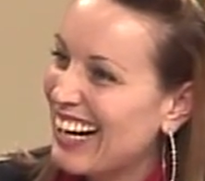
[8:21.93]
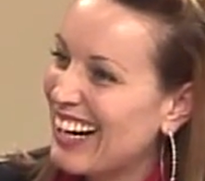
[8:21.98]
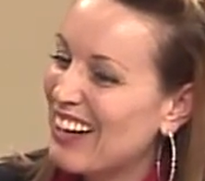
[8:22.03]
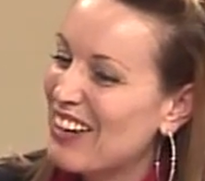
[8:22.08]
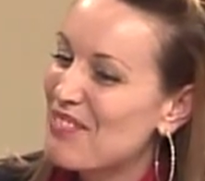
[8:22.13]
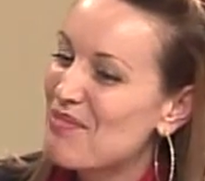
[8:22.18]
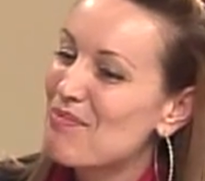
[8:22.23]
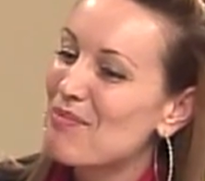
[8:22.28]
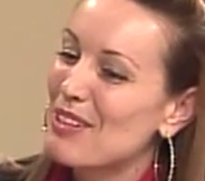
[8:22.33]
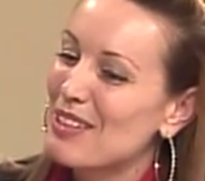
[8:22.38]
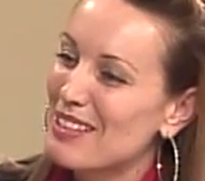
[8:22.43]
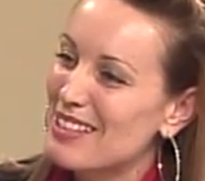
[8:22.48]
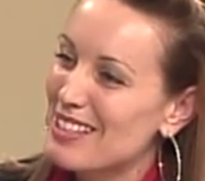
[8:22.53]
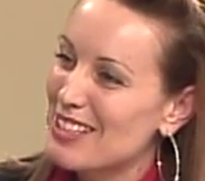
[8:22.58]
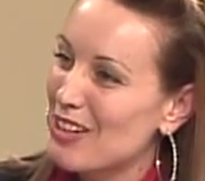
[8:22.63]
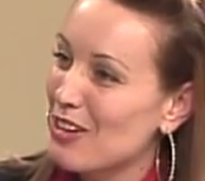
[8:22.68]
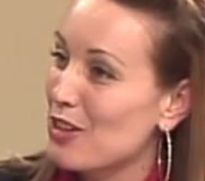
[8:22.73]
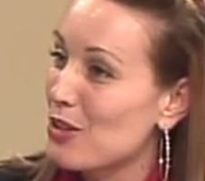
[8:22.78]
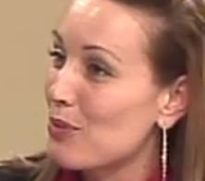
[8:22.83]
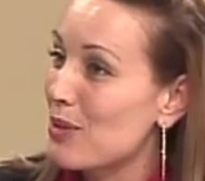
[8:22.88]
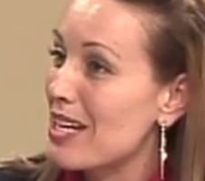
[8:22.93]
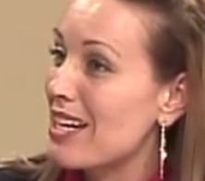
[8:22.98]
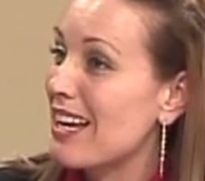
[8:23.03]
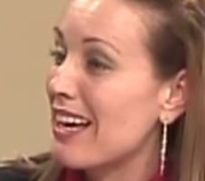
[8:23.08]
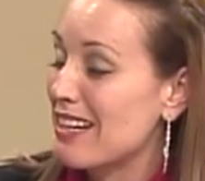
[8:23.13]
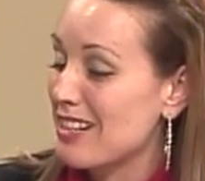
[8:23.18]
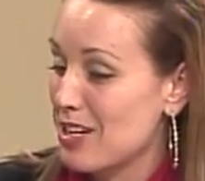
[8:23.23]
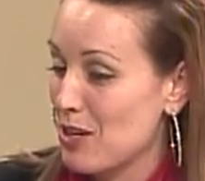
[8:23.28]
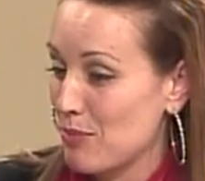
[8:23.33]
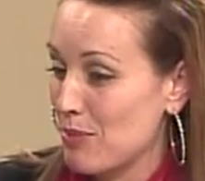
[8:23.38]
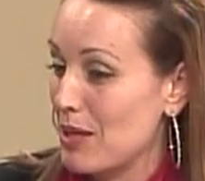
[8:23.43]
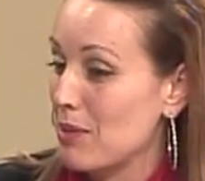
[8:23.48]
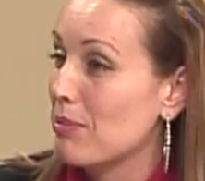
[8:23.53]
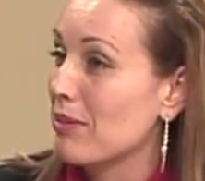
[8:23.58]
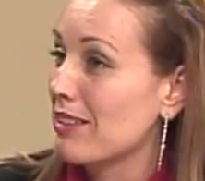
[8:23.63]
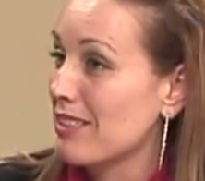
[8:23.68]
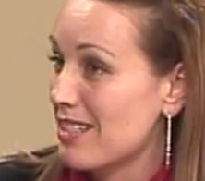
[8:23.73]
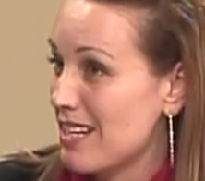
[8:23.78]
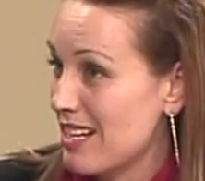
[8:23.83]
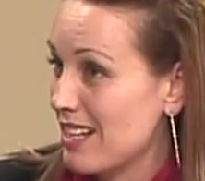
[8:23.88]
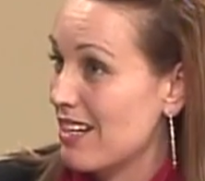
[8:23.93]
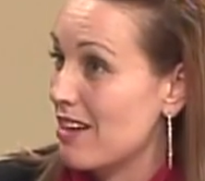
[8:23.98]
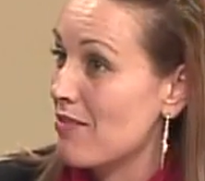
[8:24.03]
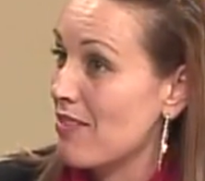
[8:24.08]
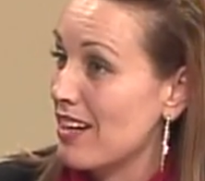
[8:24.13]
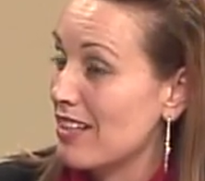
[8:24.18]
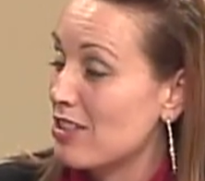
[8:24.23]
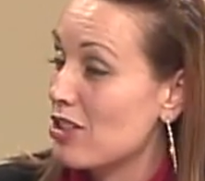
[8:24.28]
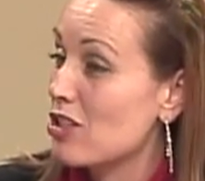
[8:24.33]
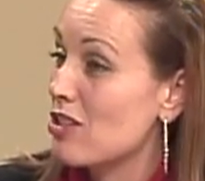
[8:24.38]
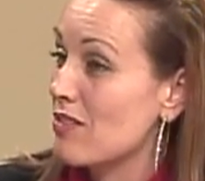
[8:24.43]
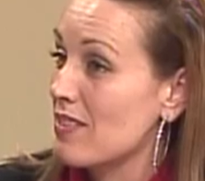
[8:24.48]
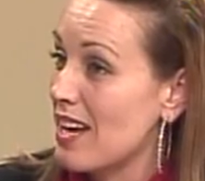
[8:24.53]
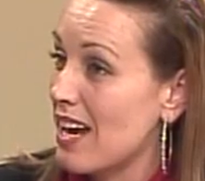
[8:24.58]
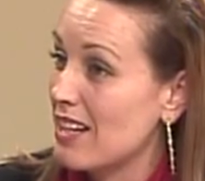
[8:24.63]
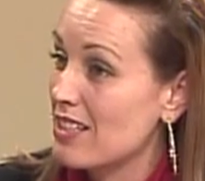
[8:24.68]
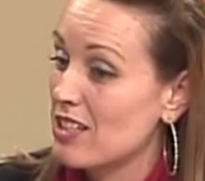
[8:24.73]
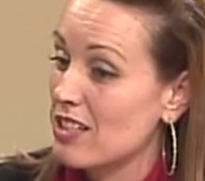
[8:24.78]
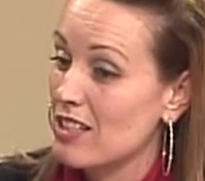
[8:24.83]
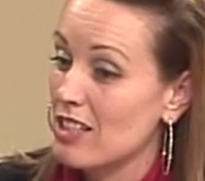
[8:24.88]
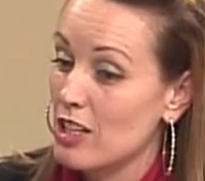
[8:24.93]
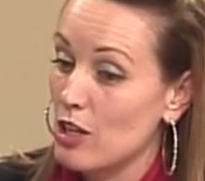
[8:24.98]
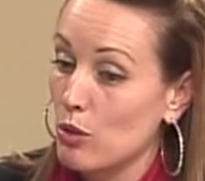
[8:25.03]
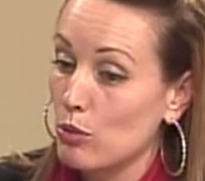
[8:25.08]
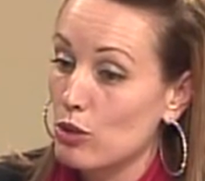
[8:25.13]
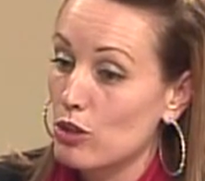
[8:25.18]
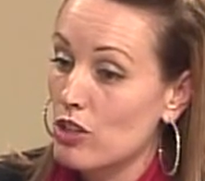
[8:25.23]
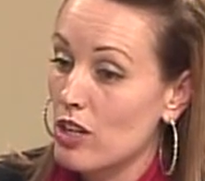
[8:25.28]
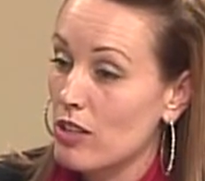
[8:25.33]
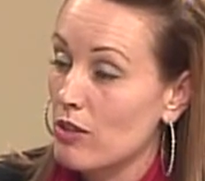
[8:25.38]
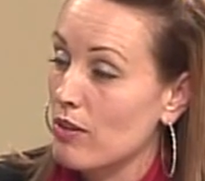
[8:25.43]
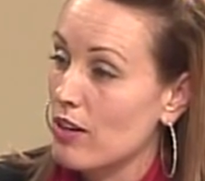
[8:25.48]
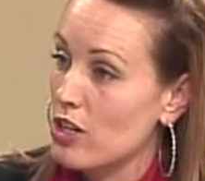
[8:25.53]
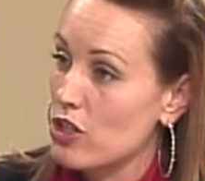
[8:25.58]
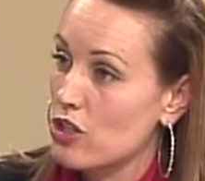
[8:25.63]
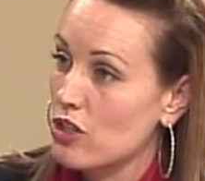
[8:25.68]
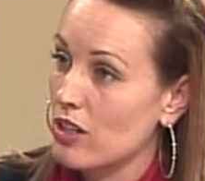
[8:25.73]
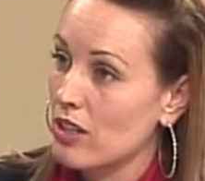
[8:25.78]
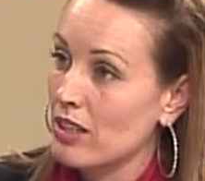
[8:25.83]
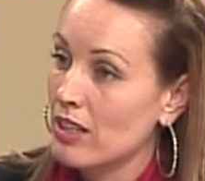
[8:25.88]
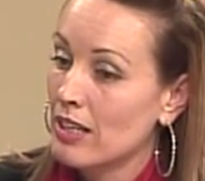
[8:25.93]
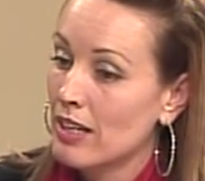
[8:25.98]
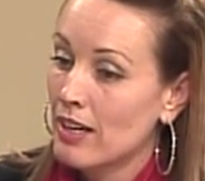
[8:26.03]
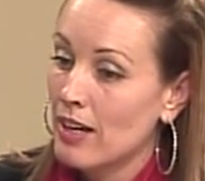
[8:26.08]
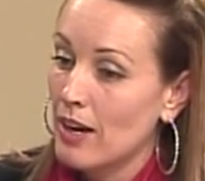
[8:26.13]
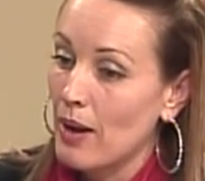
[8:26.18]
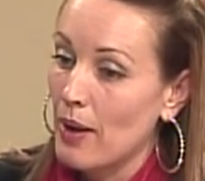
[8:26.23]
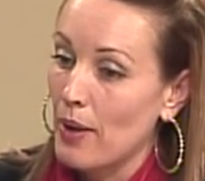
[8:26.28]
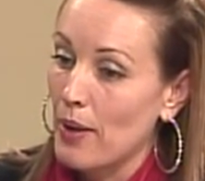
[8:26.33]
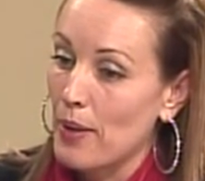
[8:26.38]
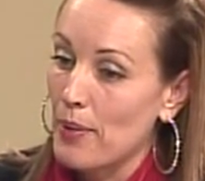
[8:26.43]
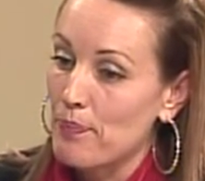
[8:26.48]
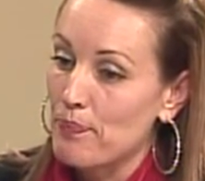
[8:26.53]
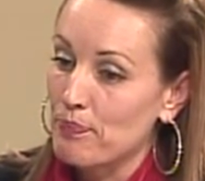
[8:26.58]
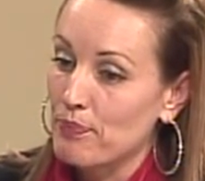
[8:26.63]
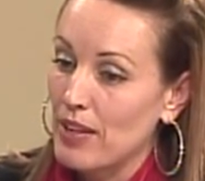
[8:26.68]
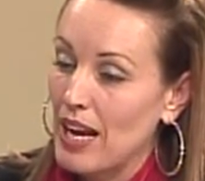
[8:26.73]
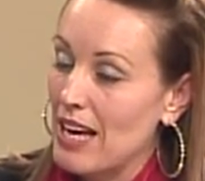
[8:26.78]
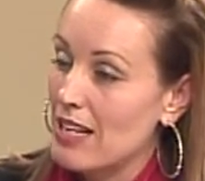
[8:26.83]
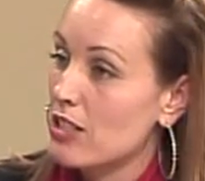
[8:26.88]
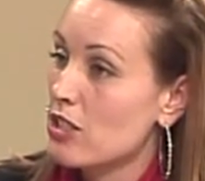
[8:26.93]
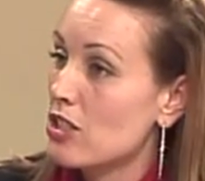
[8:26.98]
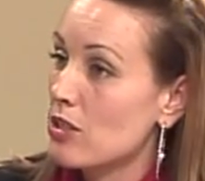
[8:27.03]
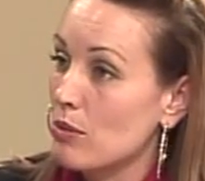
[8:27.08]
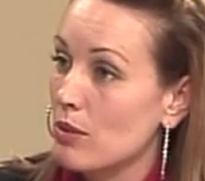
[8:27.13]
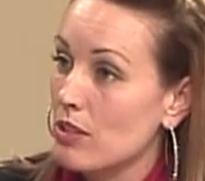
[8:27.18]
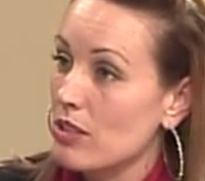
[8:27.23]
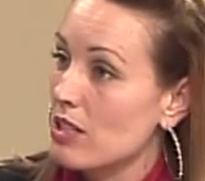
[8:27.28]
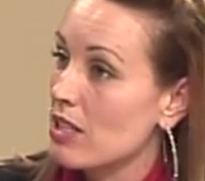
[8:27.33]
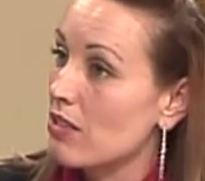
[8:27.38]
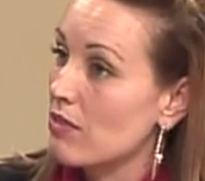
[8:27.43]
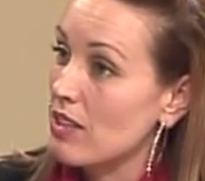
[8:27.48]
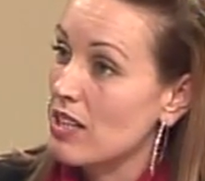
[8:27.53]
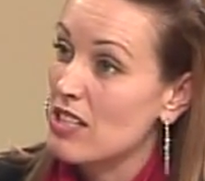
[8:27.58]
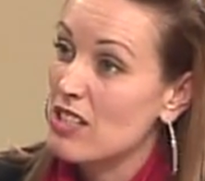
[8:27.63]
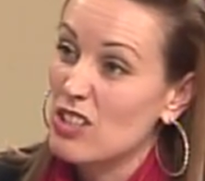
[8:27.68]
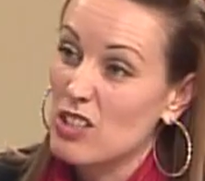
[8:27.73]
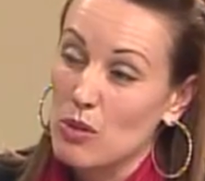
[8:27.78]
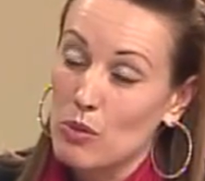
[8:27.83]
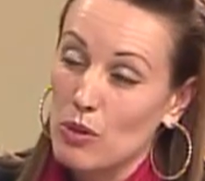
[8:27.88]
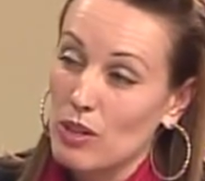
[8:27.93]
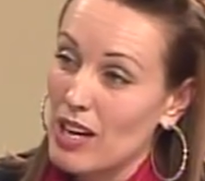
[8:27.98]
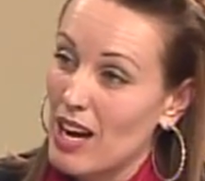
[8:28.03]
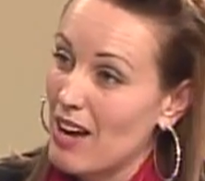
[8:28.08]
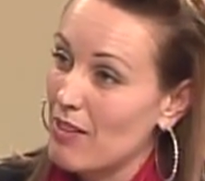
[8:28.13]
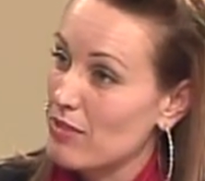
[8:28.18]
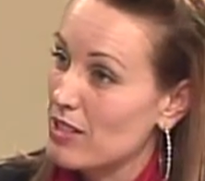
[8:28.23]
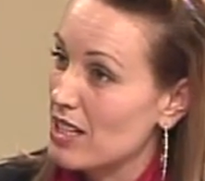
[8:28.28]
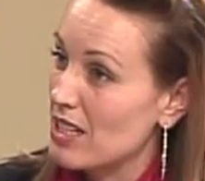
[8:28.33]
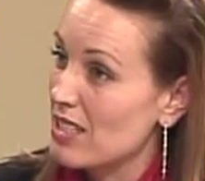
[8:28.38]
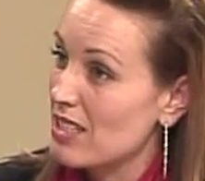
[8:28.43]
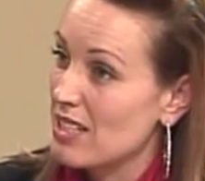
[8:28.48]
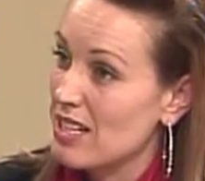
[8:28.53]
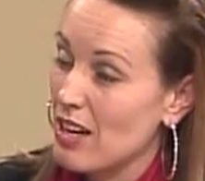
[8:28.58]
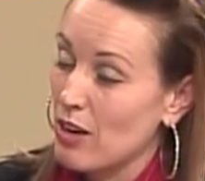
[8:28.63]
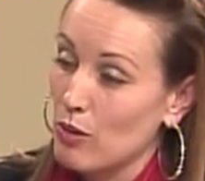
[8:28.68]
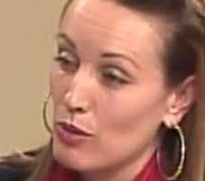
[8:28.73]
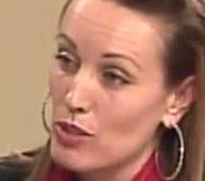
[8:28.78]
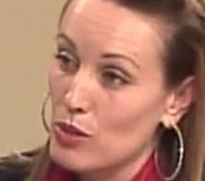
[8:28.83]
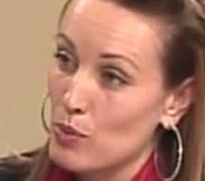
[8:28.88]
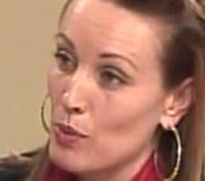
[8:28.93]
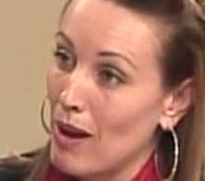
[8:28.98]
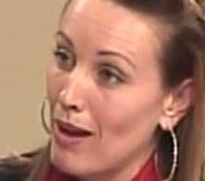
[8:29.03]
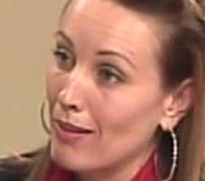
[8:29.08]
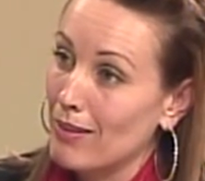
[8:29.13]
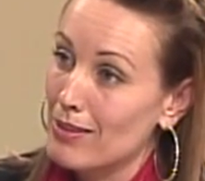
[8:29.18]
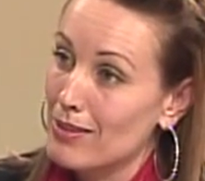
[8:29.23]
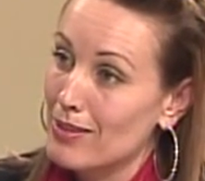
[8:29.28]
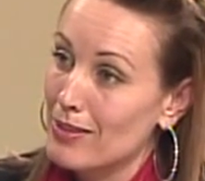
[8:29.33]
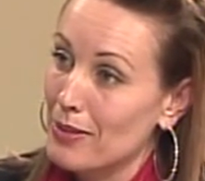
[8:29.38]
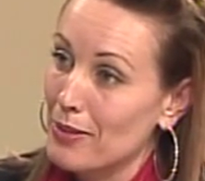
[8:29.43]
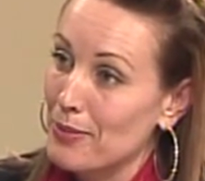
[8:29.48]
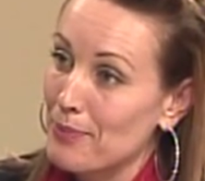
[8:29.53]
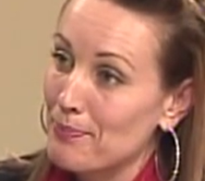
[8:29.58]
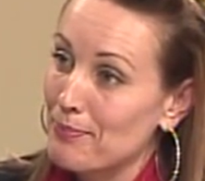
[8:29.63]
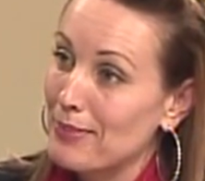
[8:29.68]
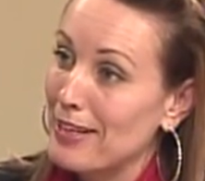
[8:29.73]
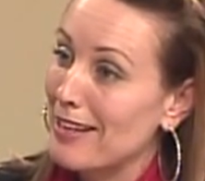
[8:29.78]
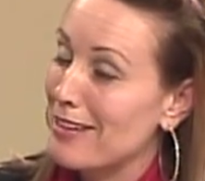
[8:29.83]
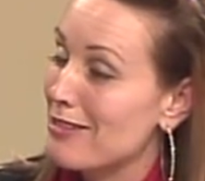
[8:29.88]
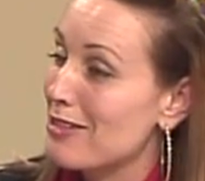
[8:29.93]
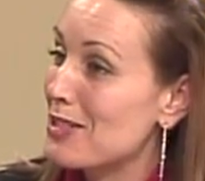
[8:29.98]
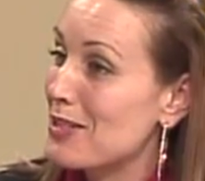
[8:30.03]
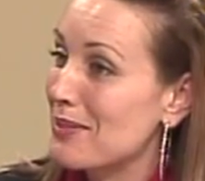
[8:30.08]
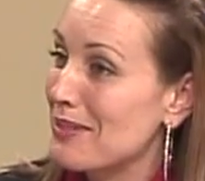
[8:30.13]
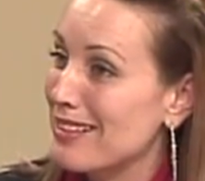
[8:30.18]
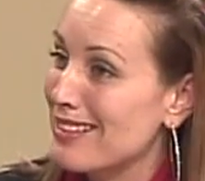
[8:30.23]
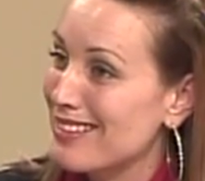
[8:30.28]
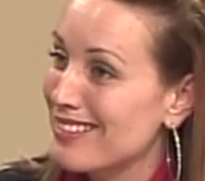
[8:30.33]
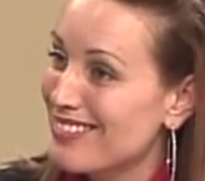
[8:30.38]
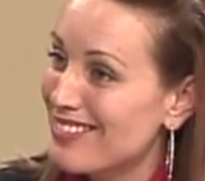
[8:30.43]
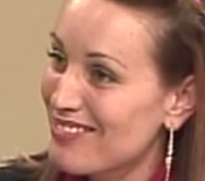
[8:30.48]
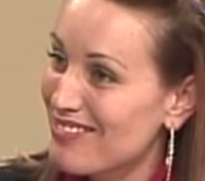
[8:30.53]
But on a weekend now, people are taking advantage of that. And the older generation has to, and TV's soon going to have the internet on as well. So get used to it.